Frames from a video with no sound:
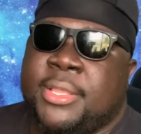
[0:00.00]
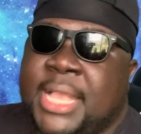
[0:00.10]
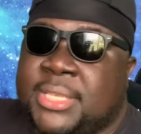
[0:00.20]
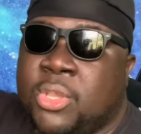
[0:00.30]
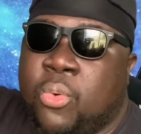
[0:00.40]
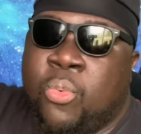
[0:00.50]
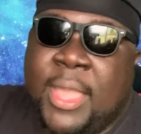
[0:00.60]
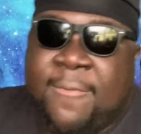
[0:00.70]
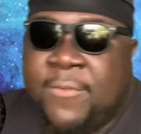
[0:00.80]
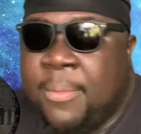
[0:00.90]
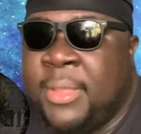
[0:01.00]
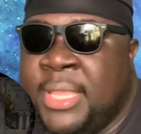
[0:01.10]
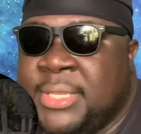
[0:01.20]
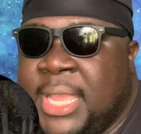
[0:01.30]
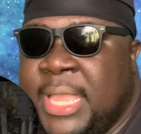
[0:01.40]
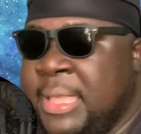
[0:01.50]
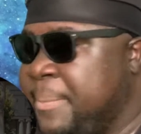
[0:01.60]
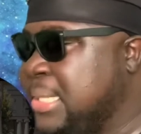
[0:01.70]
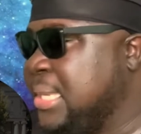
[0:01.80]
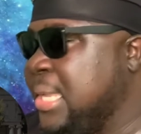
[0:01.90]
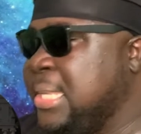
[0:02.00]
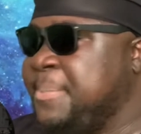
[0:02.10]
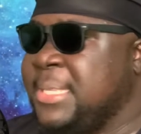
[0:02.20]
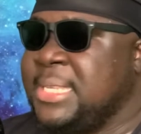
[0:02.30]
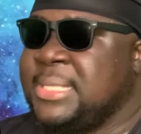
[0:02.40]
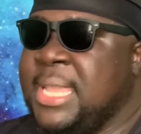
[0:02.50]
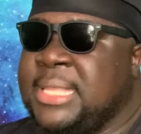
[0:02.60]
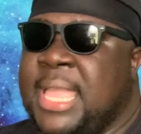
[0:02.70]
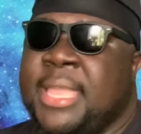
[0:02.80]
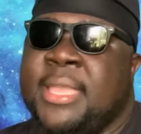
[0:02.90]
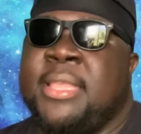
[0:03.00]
that's away from each other, and basically he's basically saying like